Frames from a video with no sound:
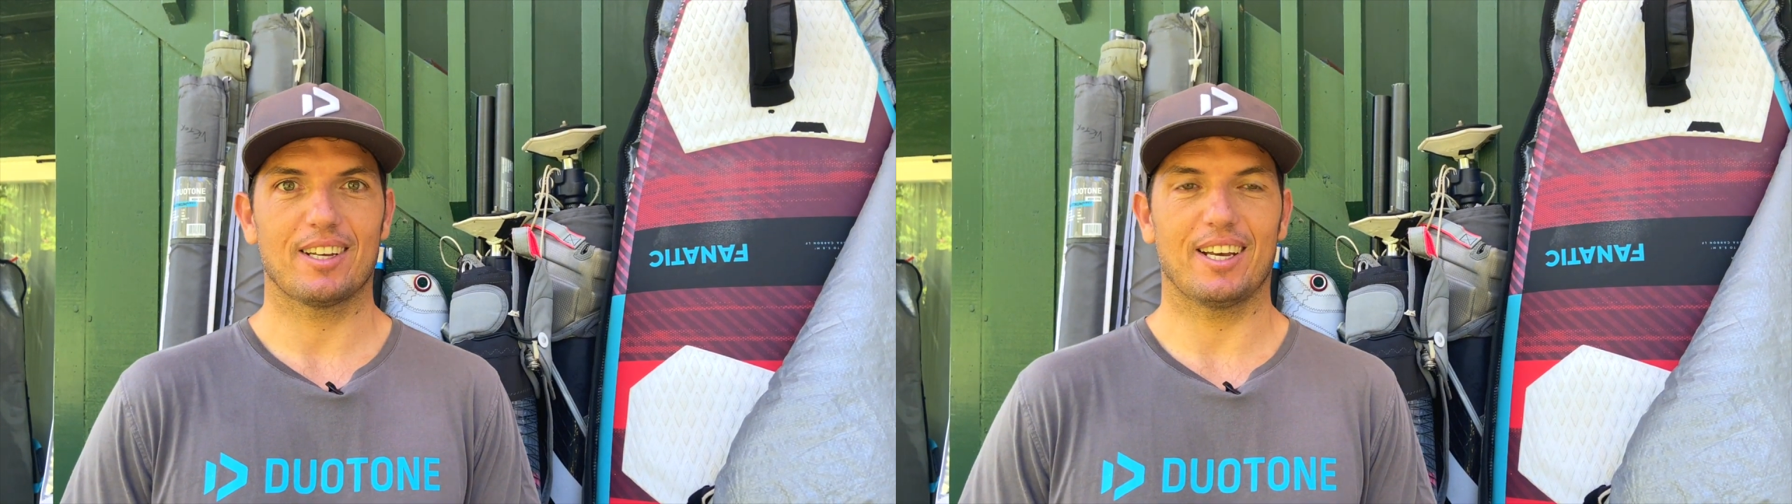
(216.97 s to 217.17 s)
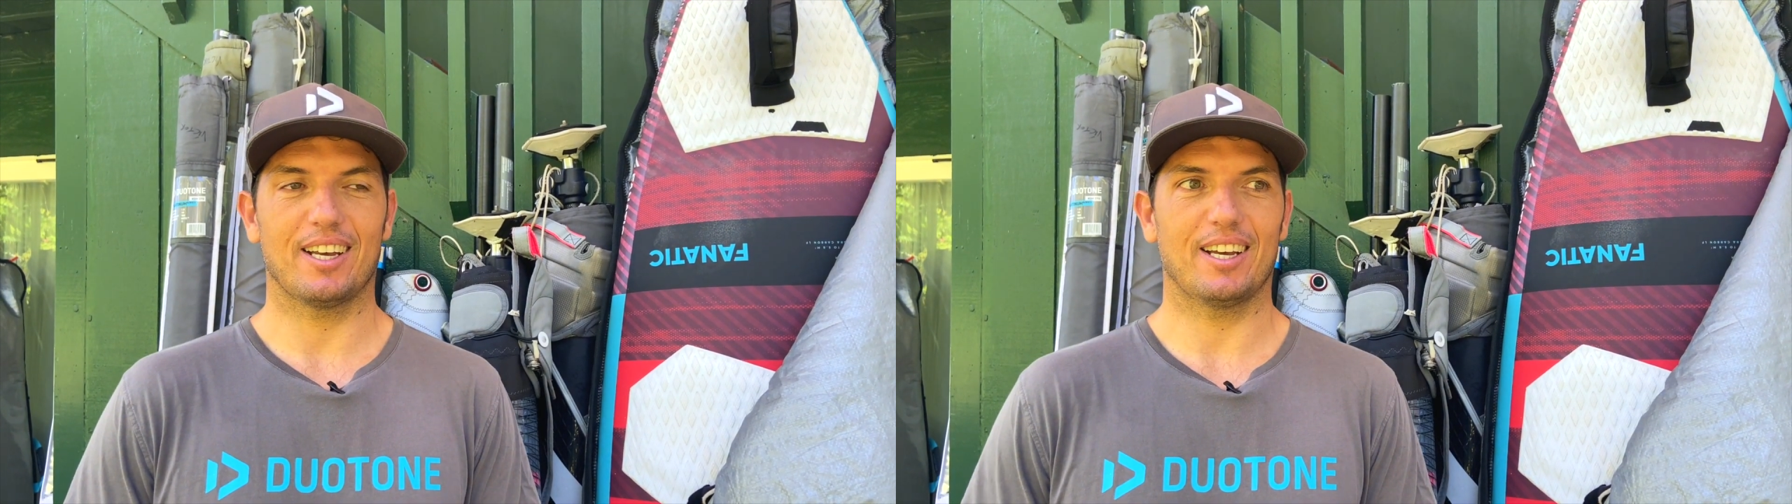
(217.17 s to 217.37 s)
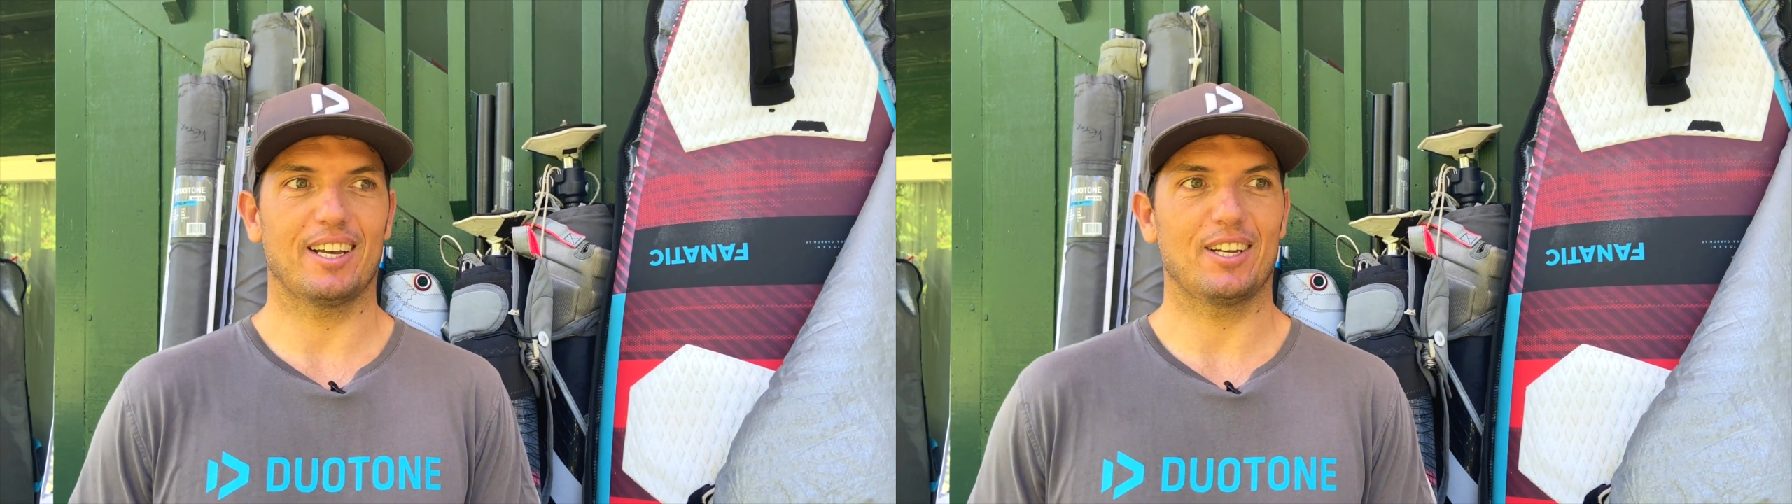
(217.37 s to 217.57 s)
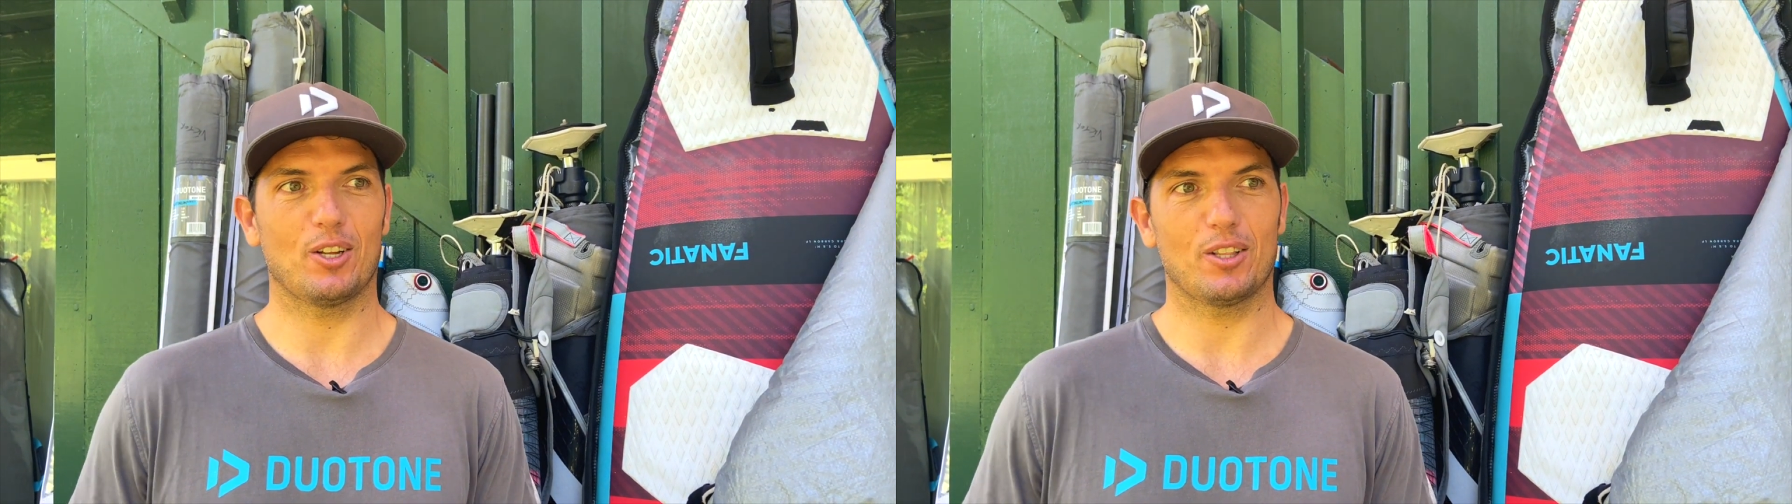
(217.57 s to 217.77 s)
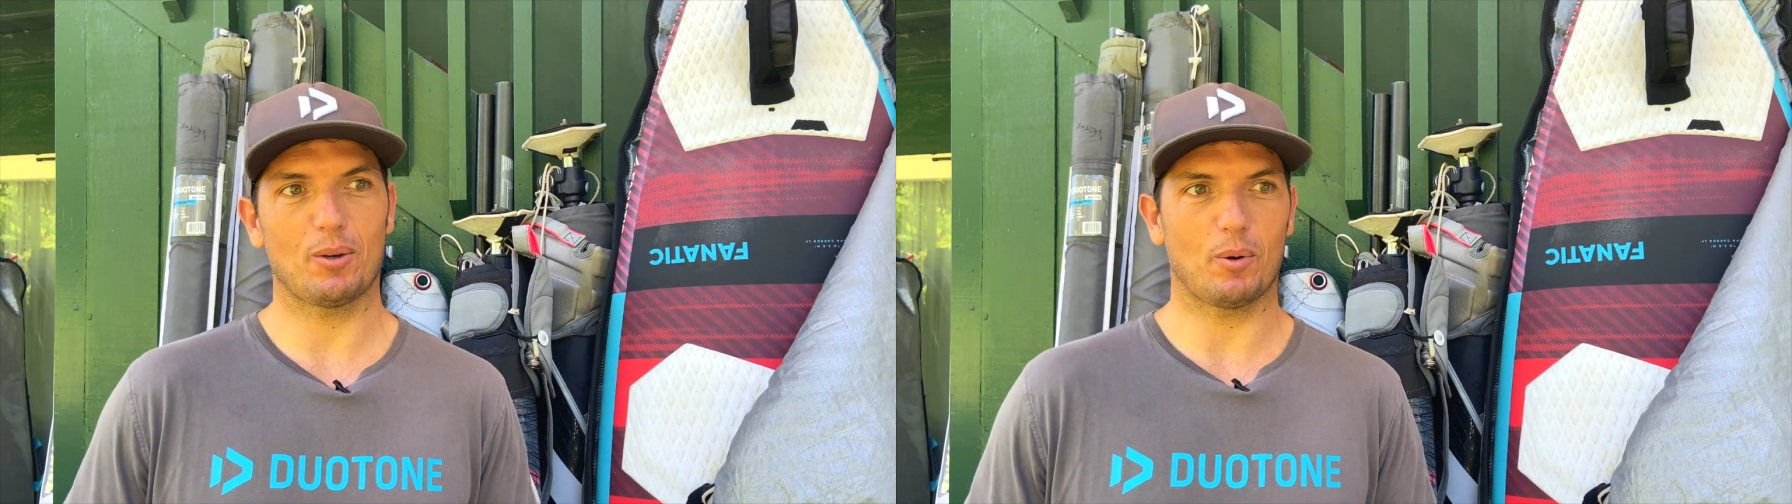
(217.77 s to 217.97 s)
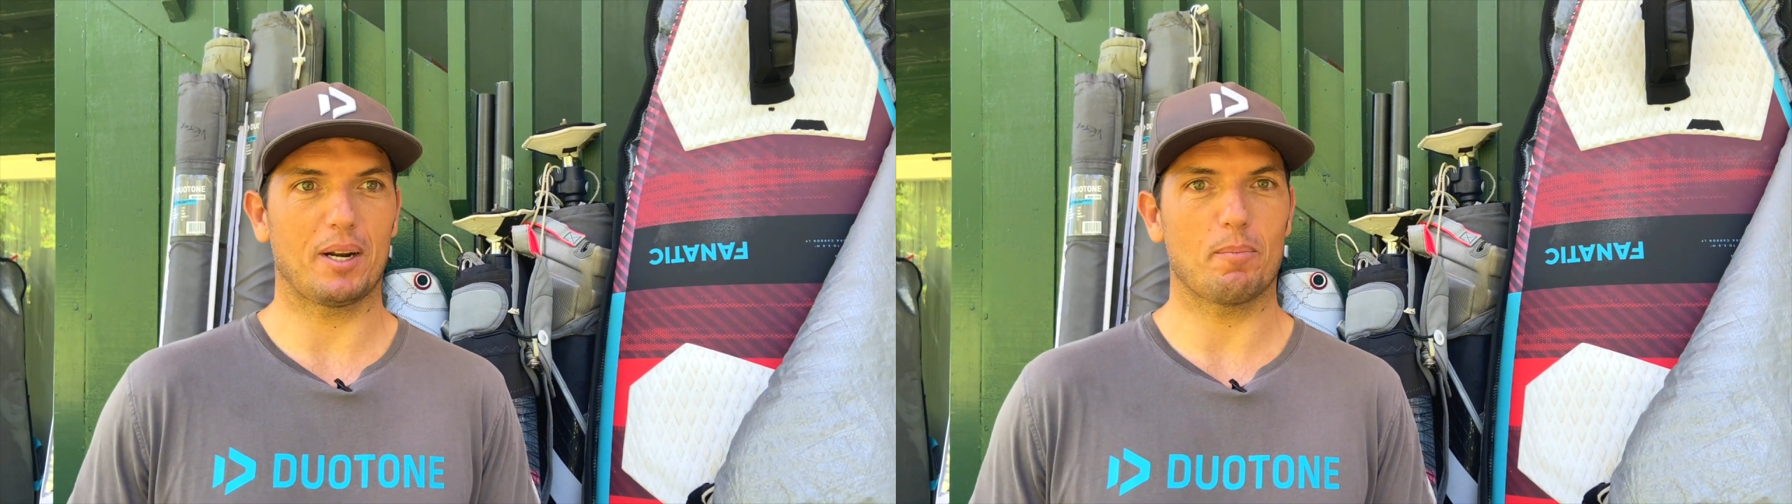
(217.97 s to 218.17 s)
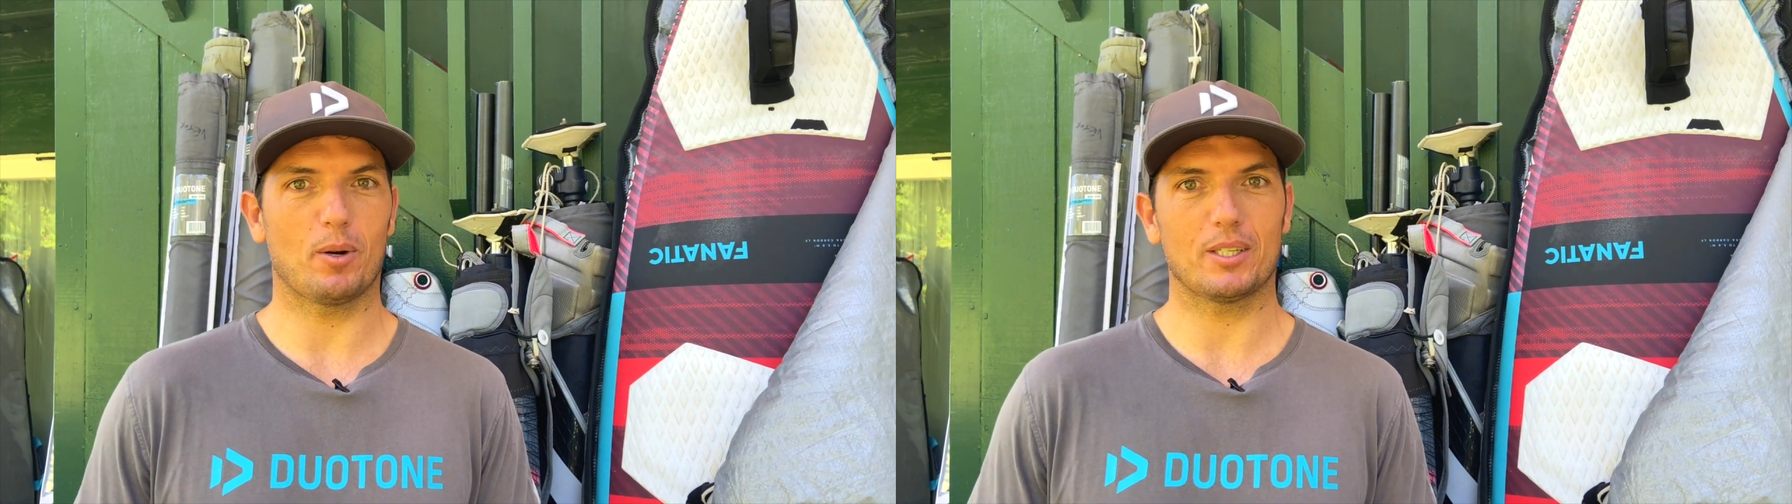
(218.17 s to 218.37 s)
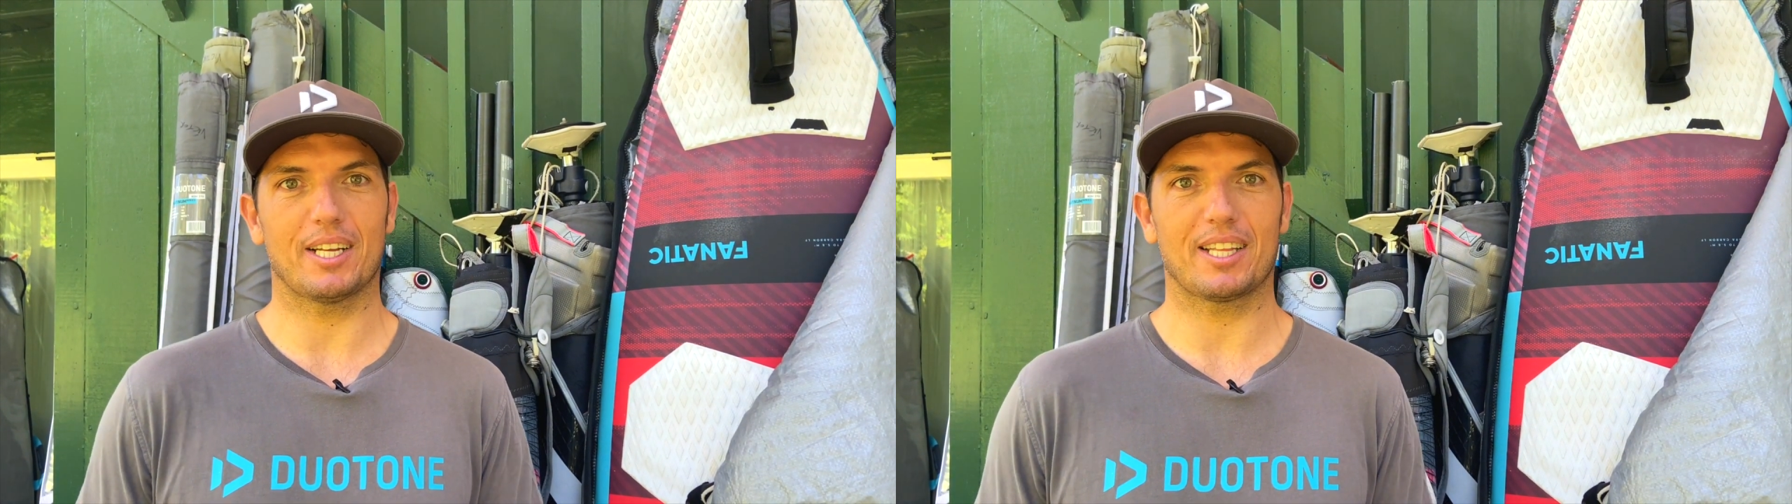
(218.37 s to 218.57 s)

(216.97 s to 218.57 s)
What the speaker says: Not the one in Portac,